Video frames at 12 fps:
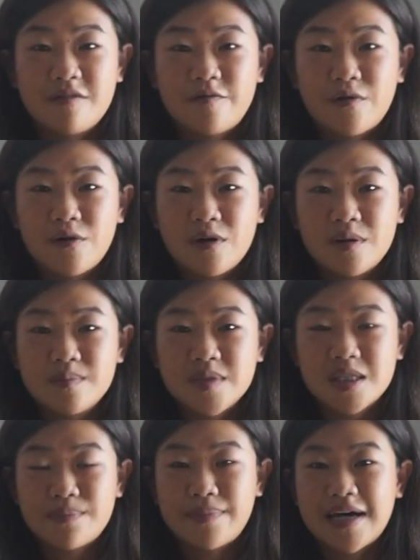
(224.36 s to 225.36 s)

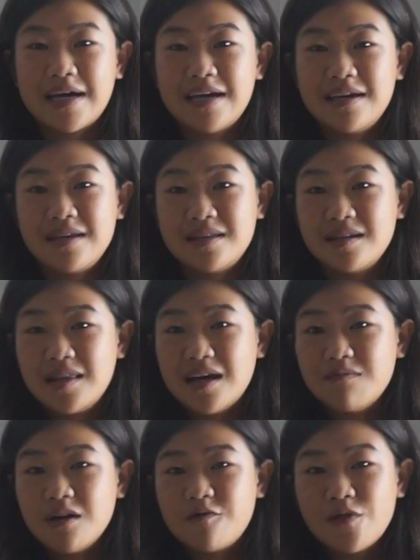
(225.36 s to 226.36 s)
formed by the
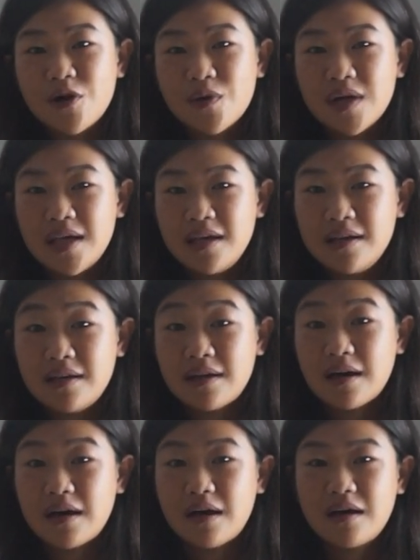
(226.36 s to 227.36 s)
lava
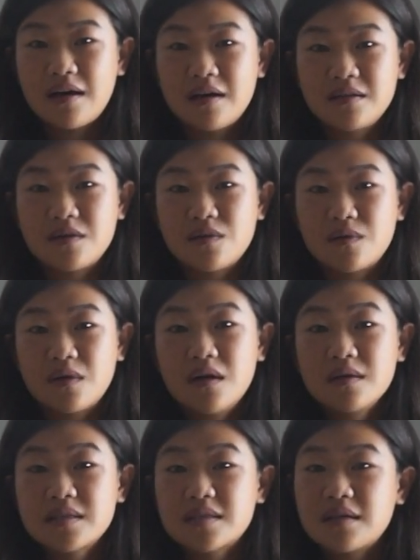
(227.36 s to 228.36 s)
flowing under the
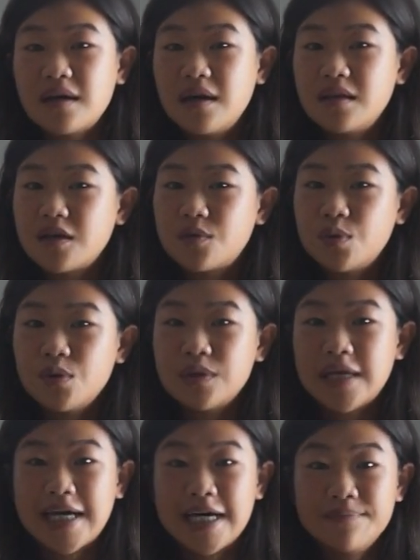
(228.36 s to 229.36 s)
rocks, and they cool
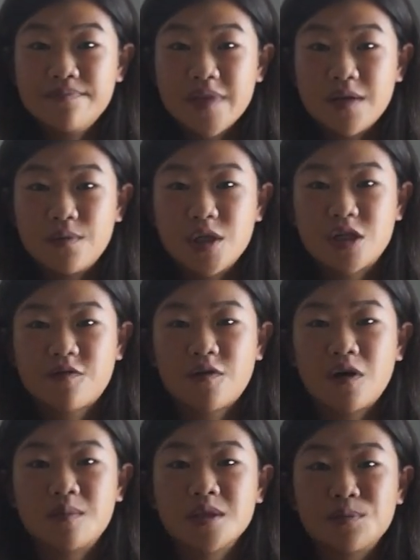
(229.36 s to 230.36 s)
down, which
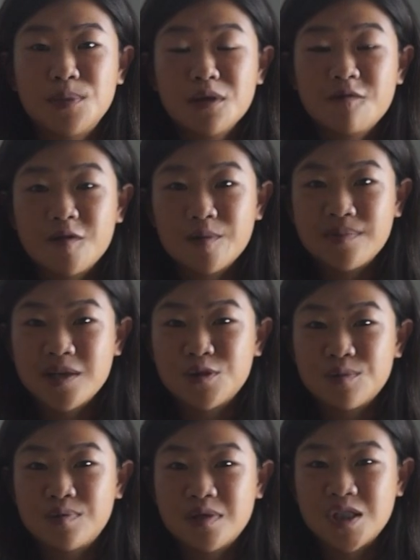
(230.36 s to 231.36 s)
forms beautiful
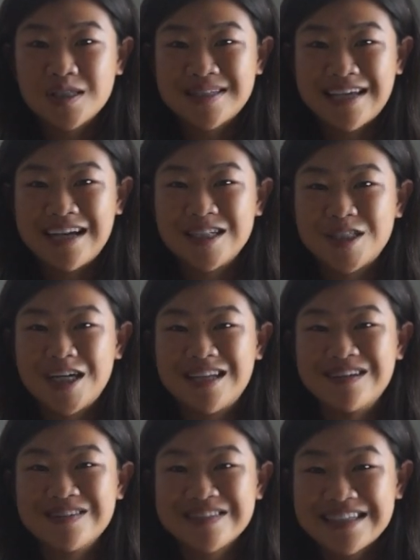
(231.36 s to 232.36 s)
bridges and
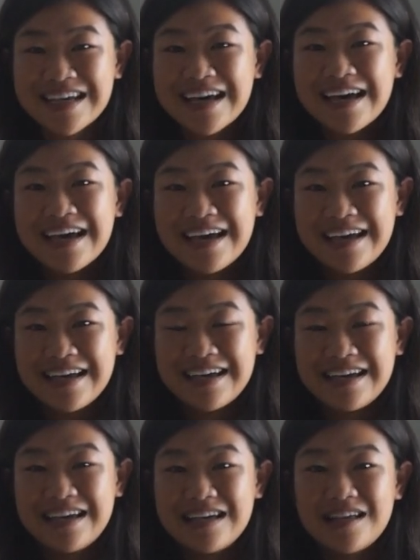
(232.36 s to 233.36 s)
channels.
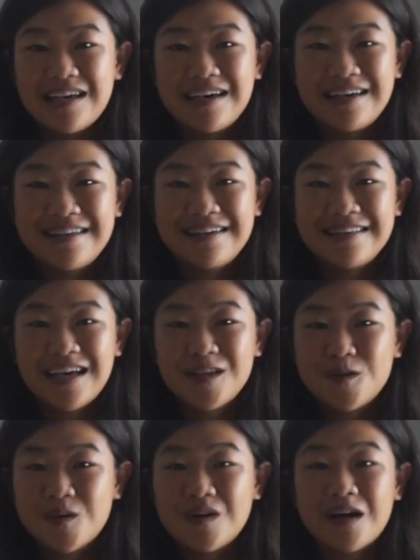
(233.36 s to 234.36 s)
And in that
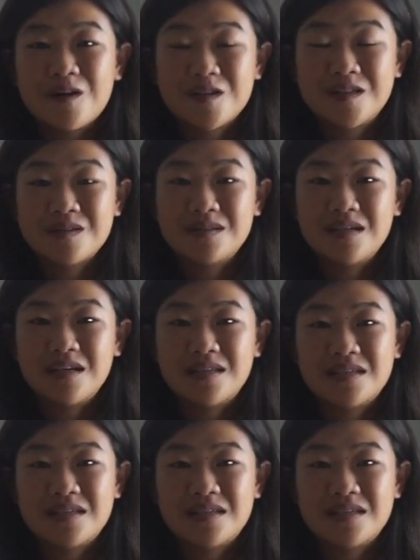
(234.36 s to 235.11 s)
tour, I also did